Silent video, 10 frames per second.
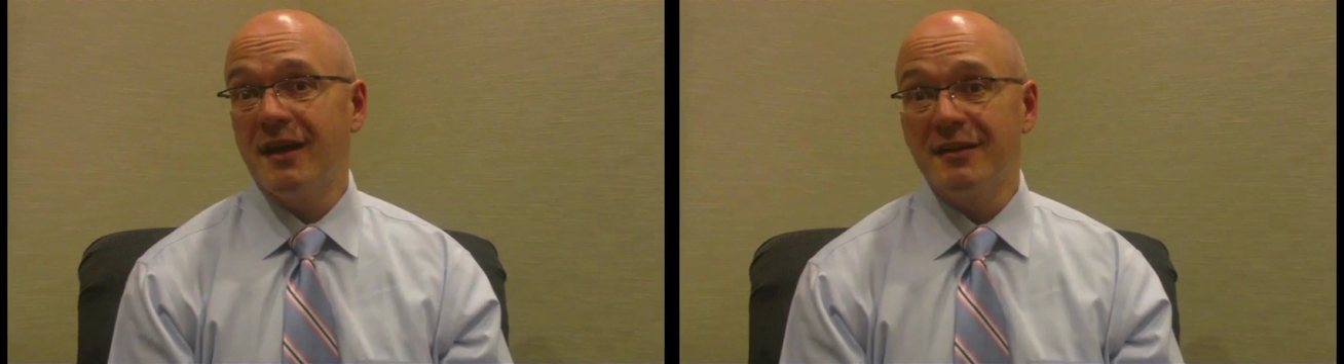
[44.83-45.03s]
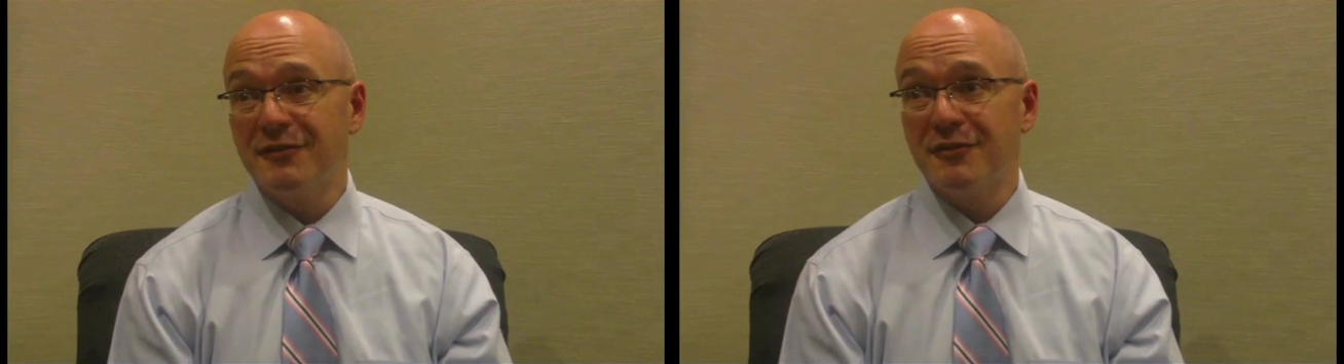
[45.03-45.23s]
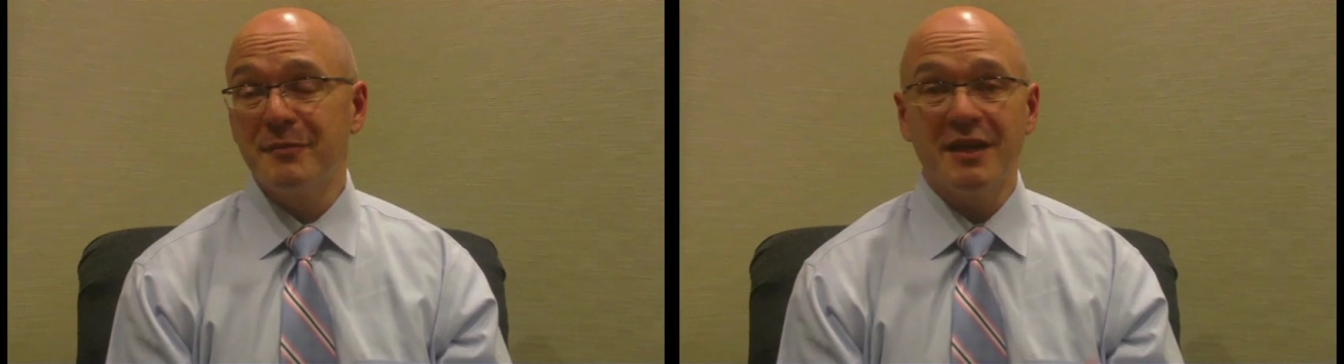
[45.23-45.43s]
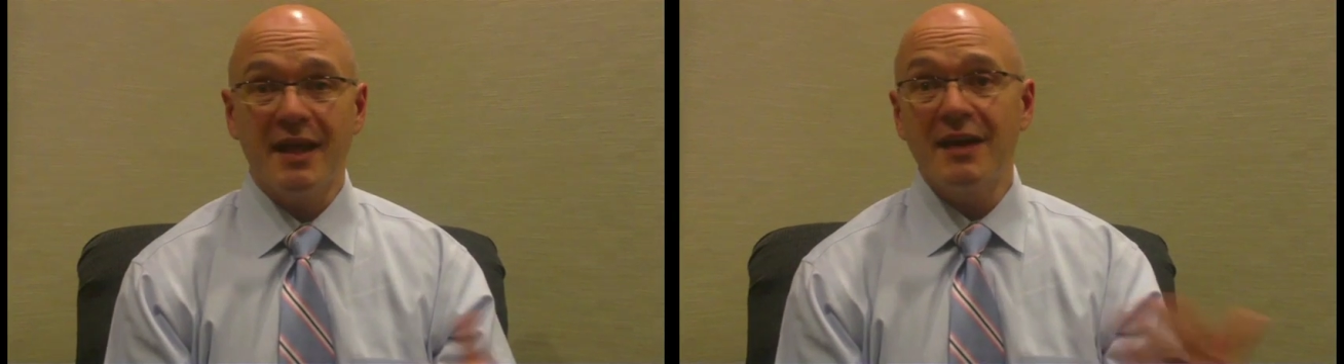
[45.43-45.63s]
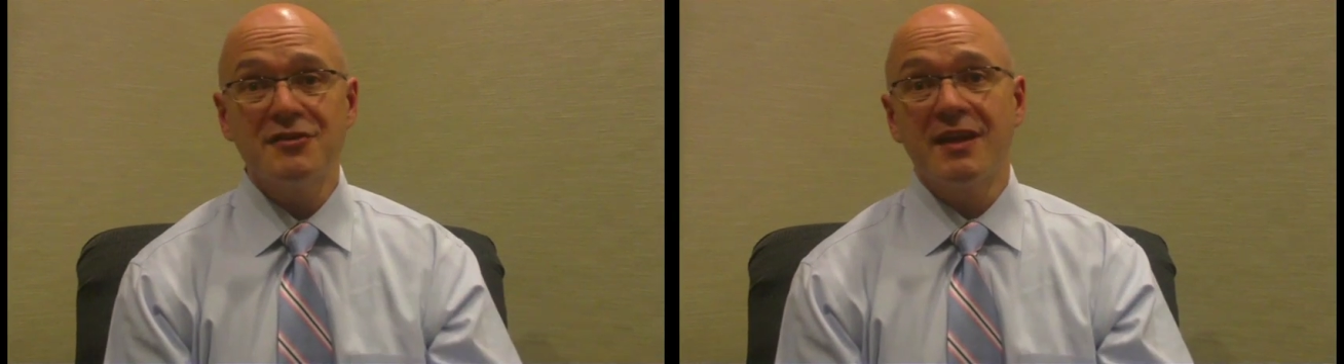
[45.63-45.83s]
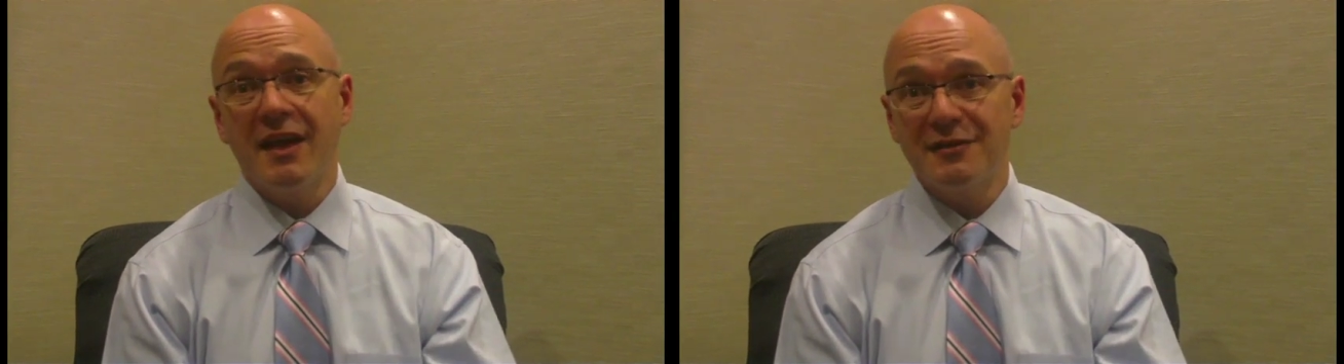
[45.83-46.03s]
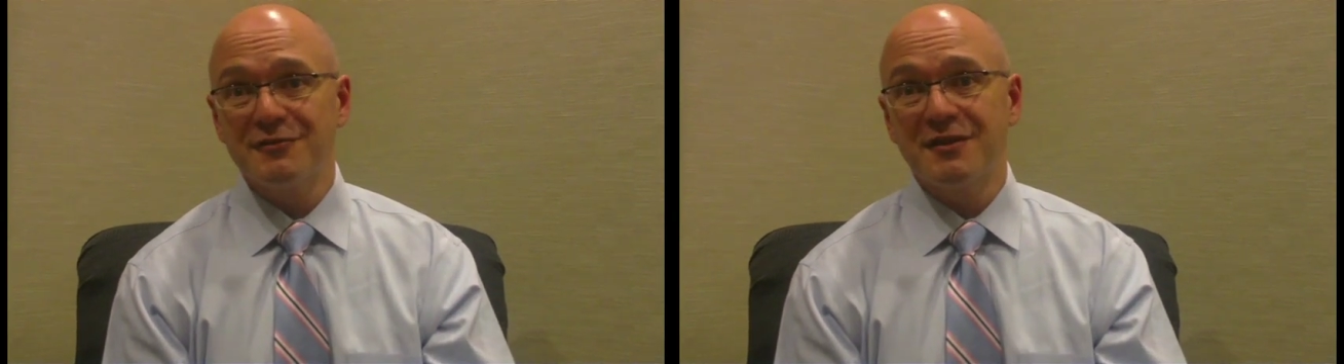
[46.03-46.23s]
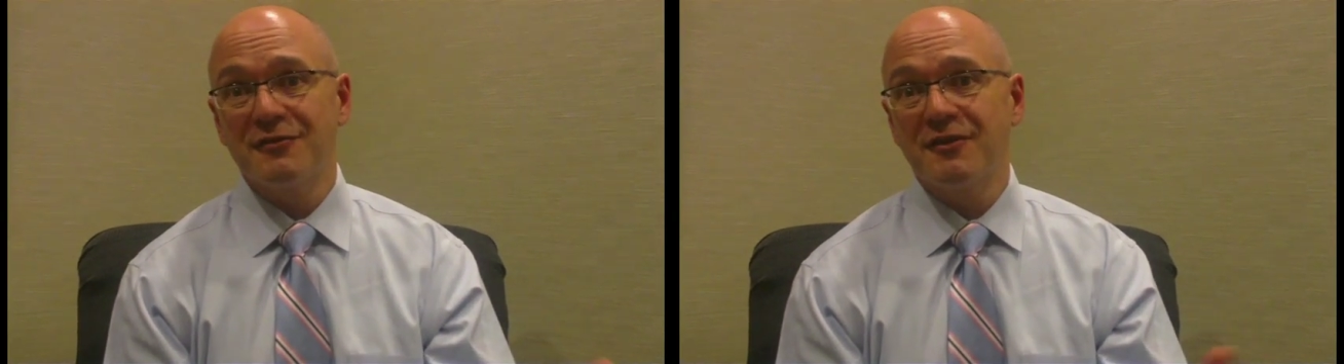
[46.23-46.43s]
And there are many
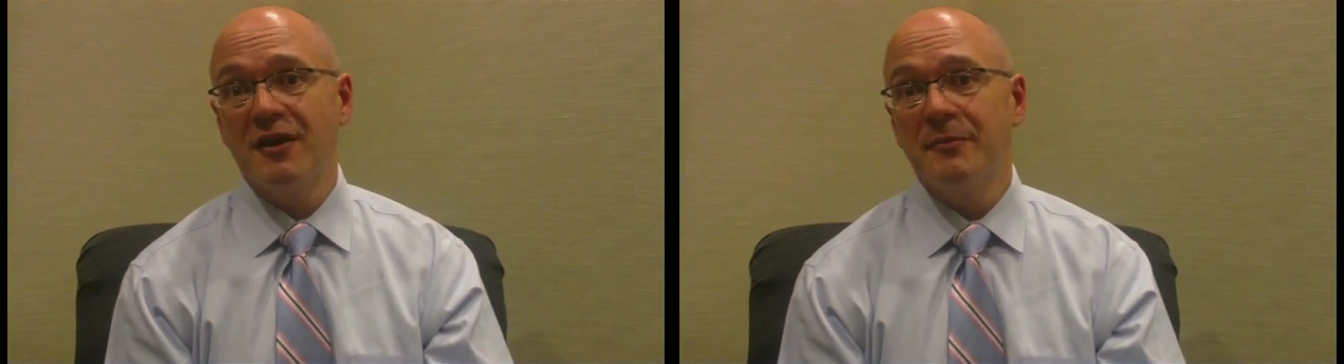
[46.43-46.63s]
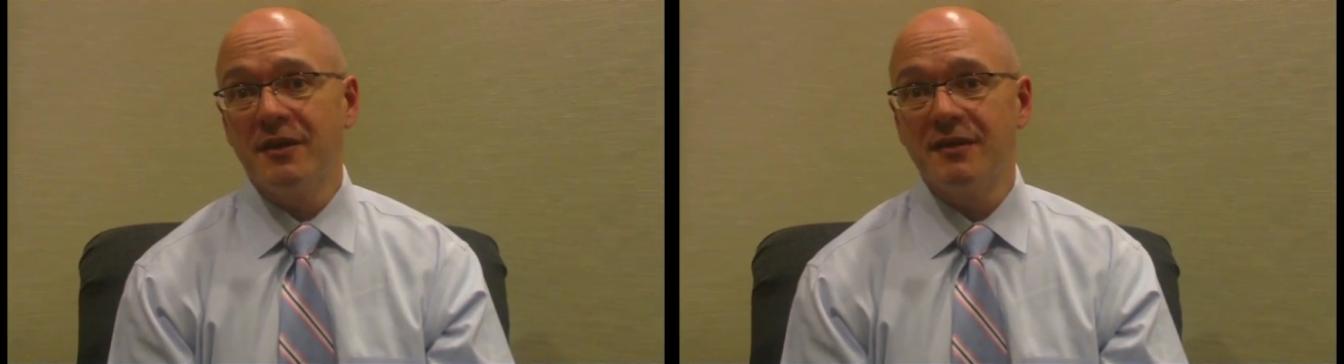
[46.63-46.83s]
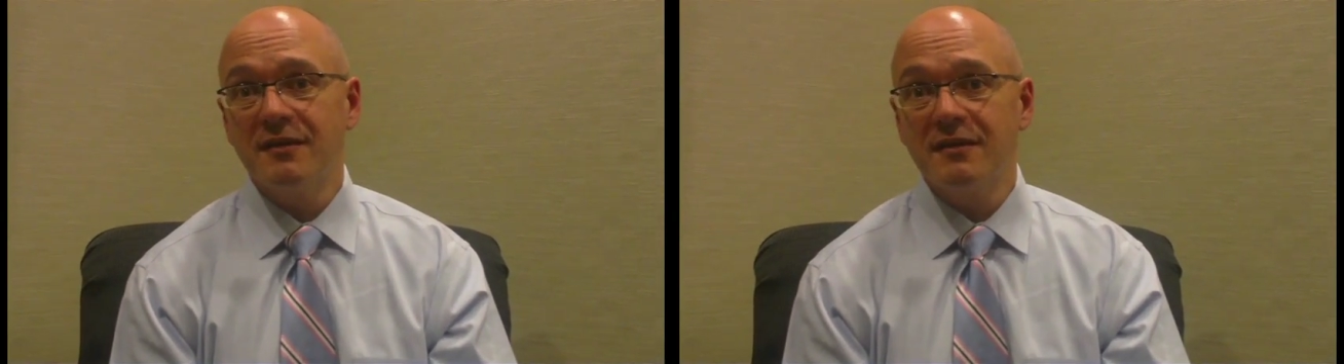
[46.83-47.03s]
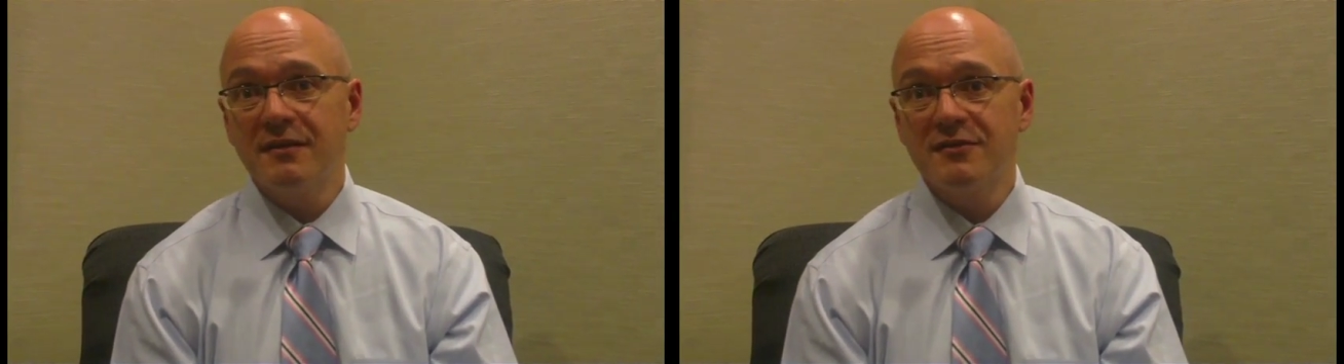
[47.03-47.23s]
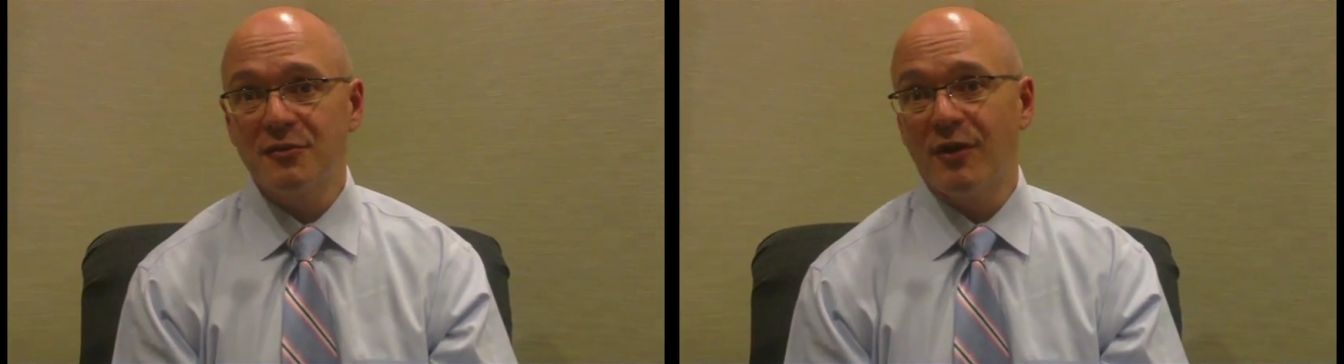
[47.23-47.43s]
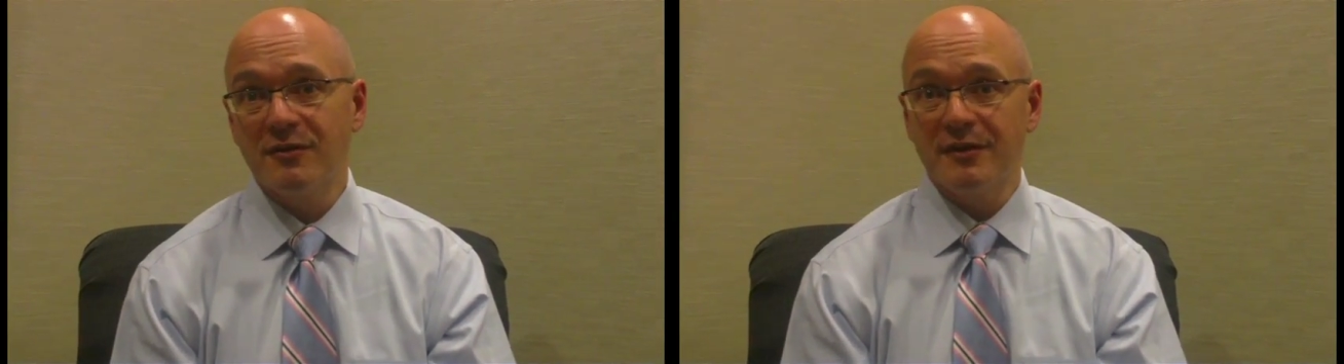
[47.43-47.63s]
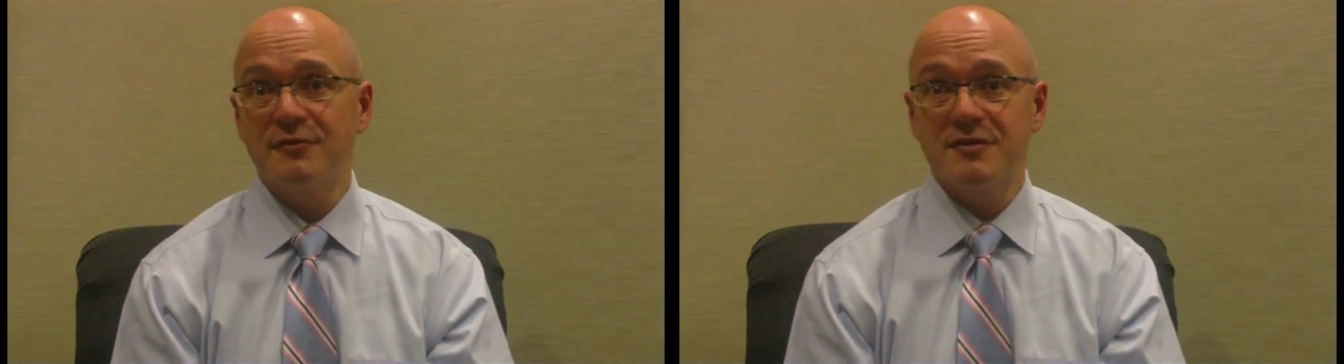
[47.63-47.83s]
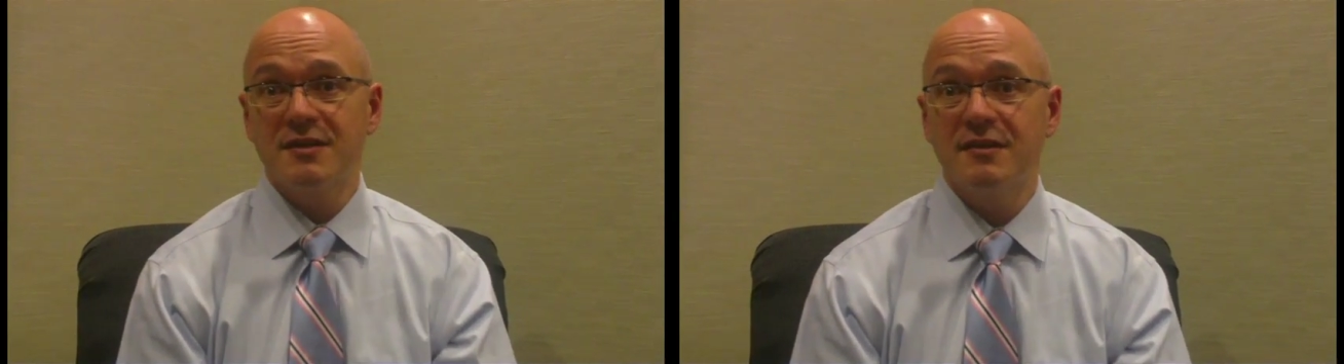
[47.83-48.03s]
educators that are coming to our
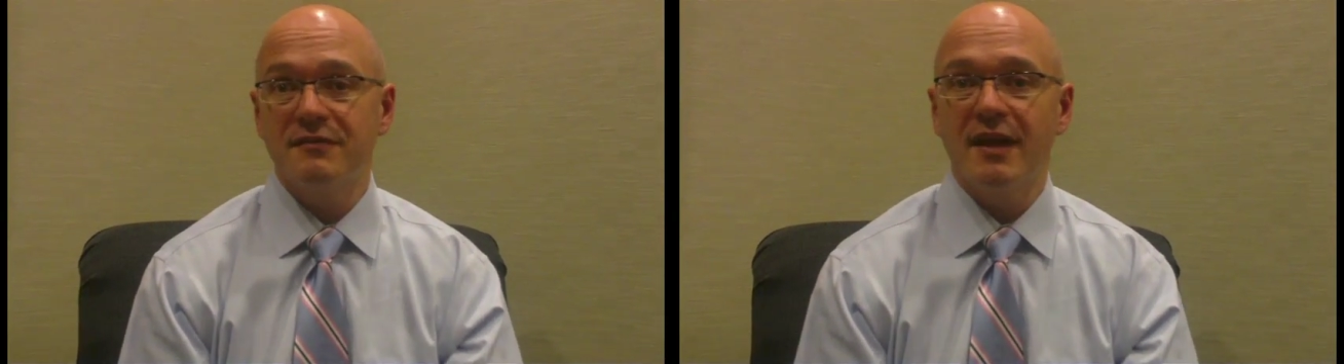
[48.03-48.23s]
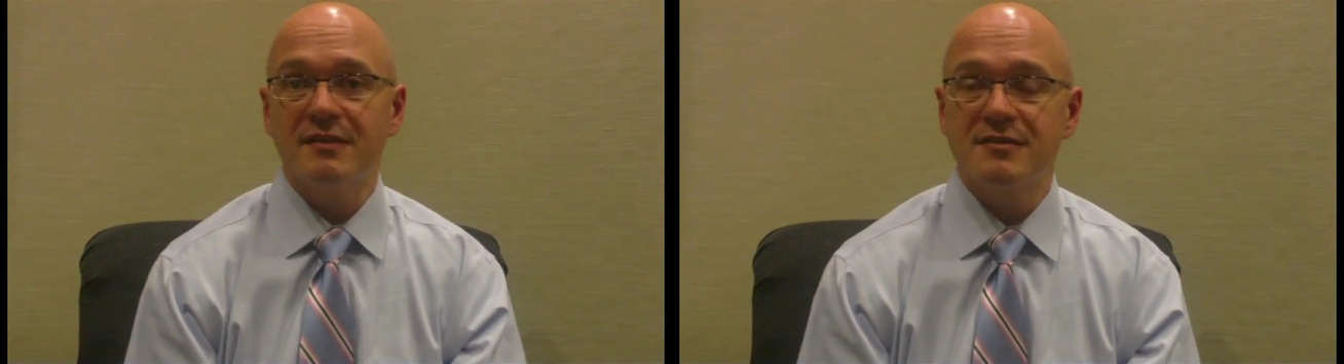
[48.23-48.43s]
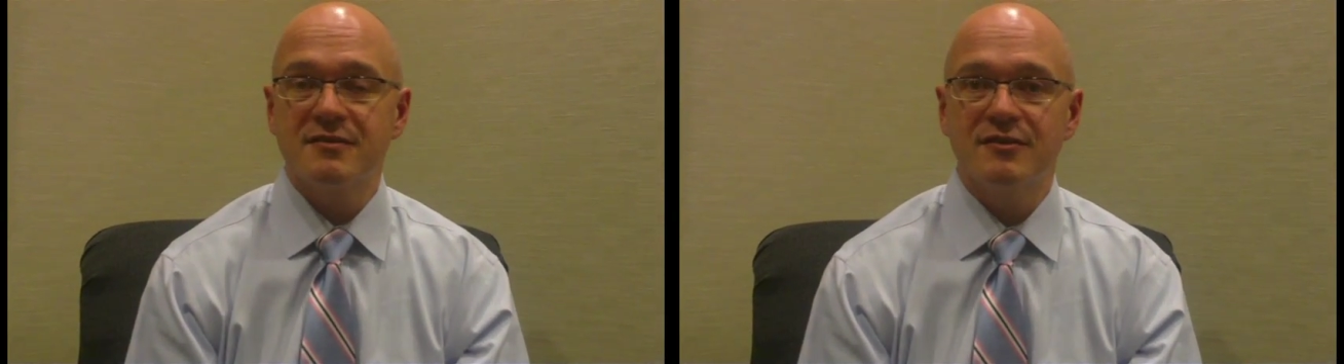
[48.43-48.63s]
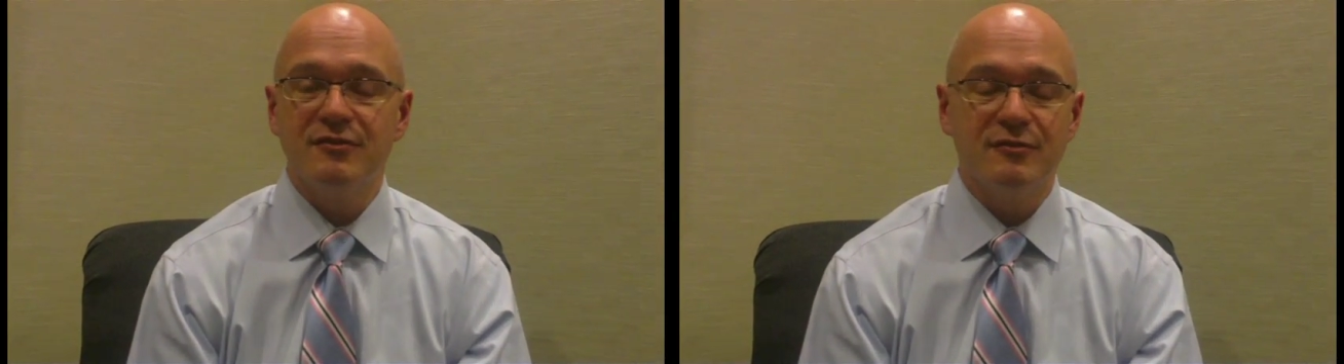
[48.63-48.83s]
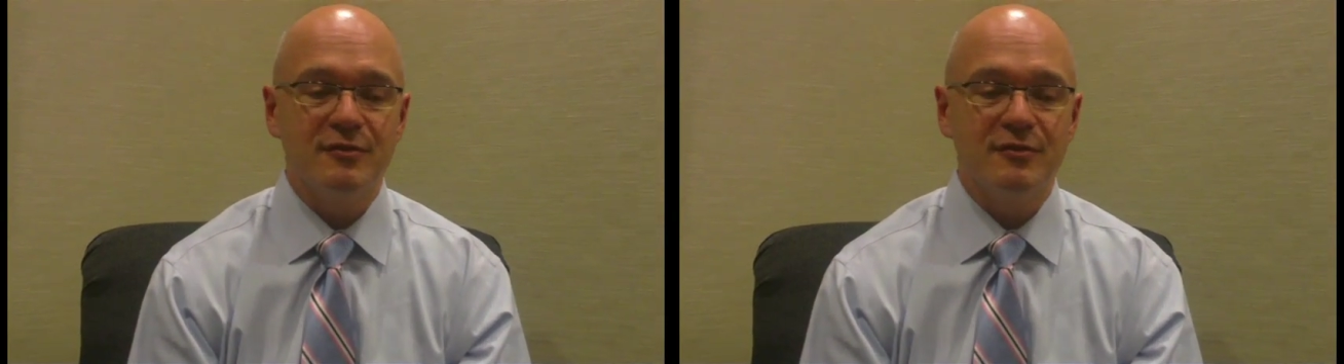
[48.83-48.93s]
literacy events to